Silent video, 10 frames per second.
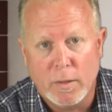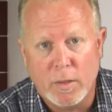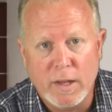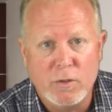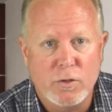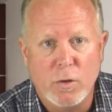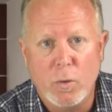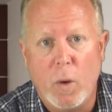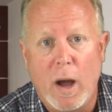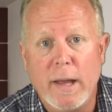These
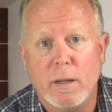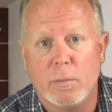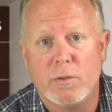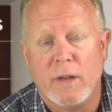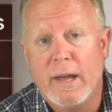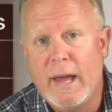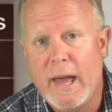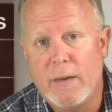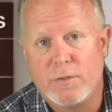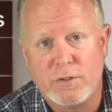2 items
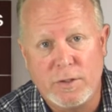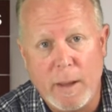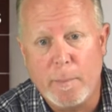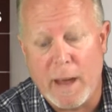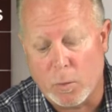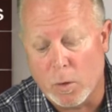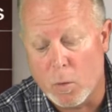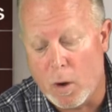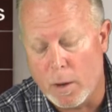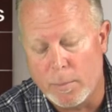have setback
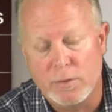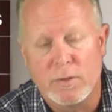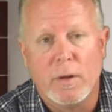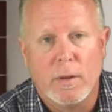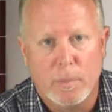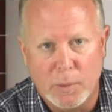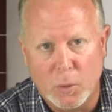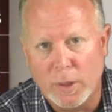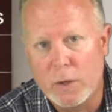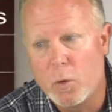requirements.
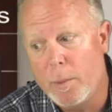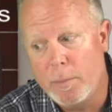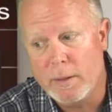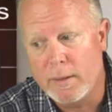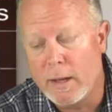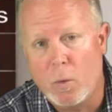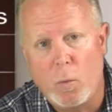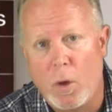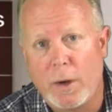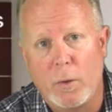Pool equipment, they
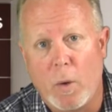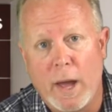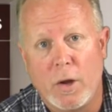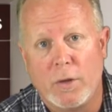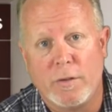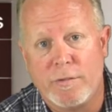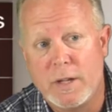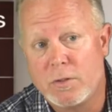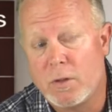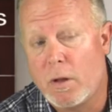don't want it right on the
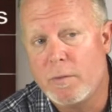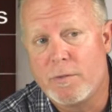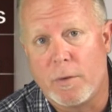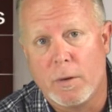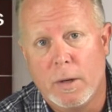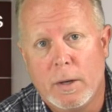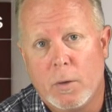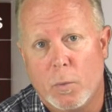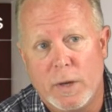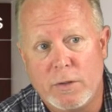fence line for
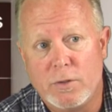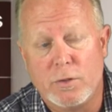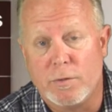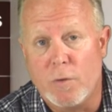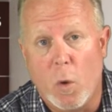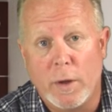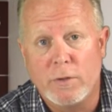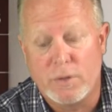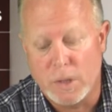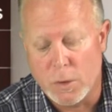reasons of
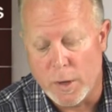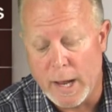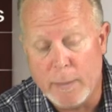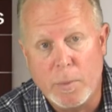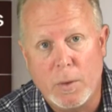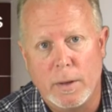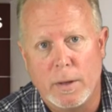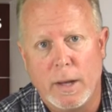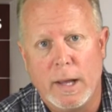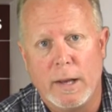noise to your neighbor
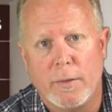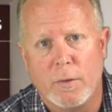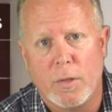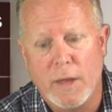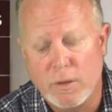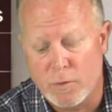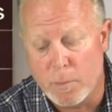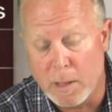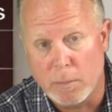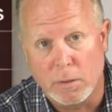and other things,
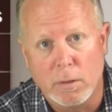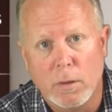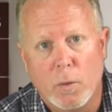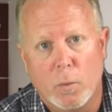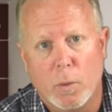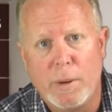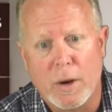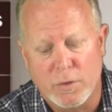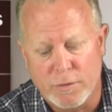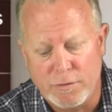to be able to
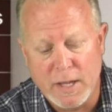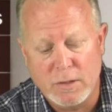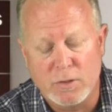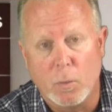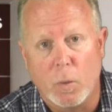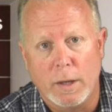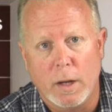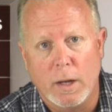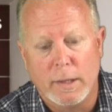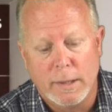repair the fence and
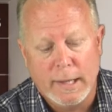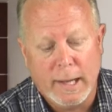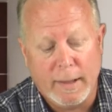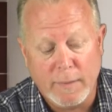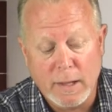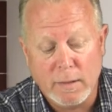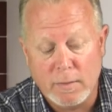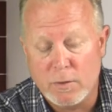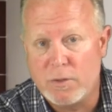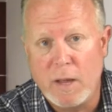whatnot. And then
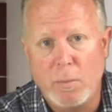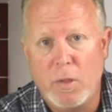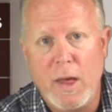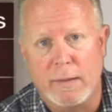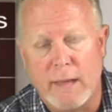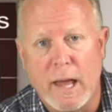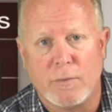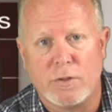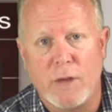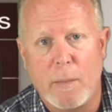the same thing, they
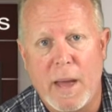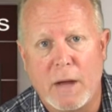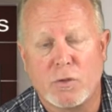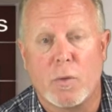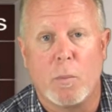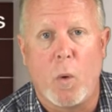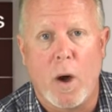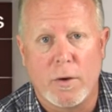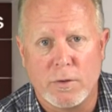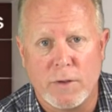have setbacks from
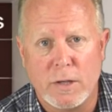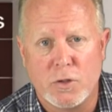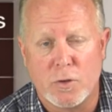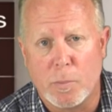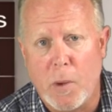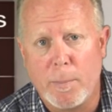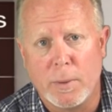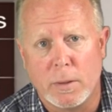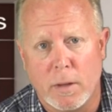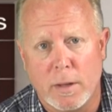water's edge to
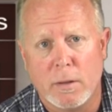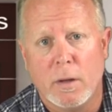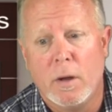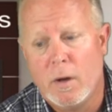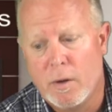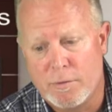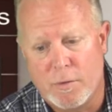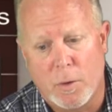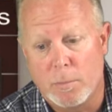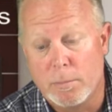property line
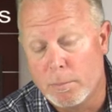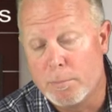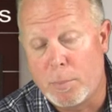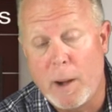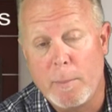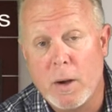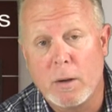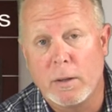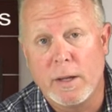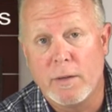for
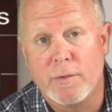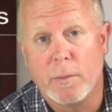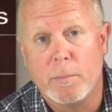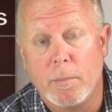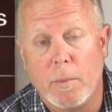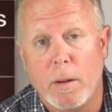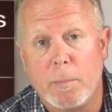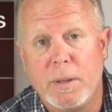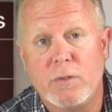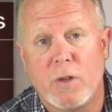primarily if a
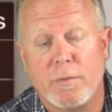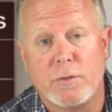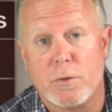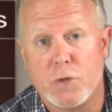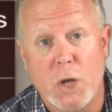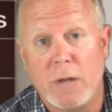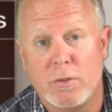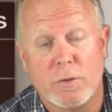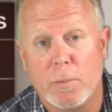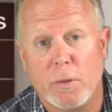peace officer is
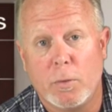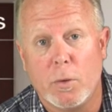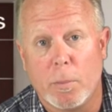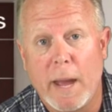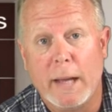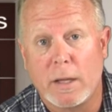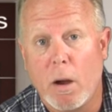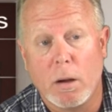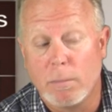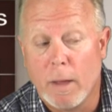chasing somebody through your
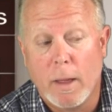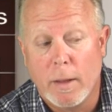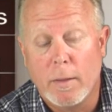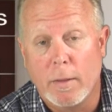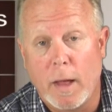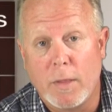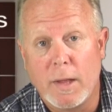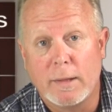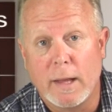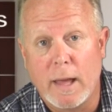backyard. I
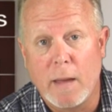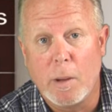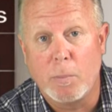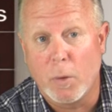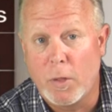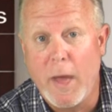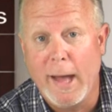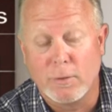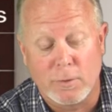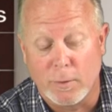think they came up with
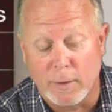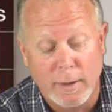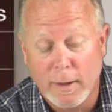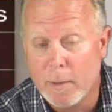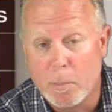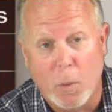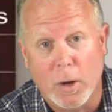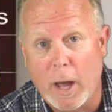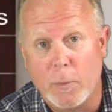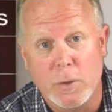that so the poor
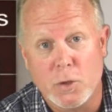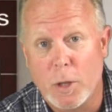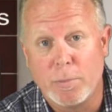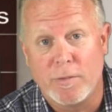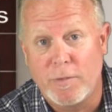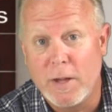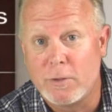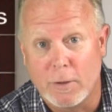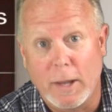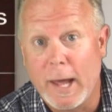guy wouldn't jump the
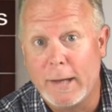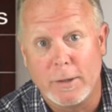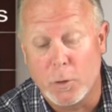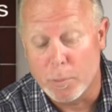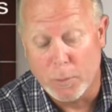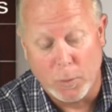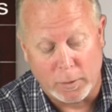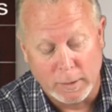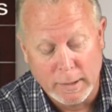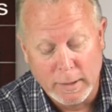fence and land in your pool.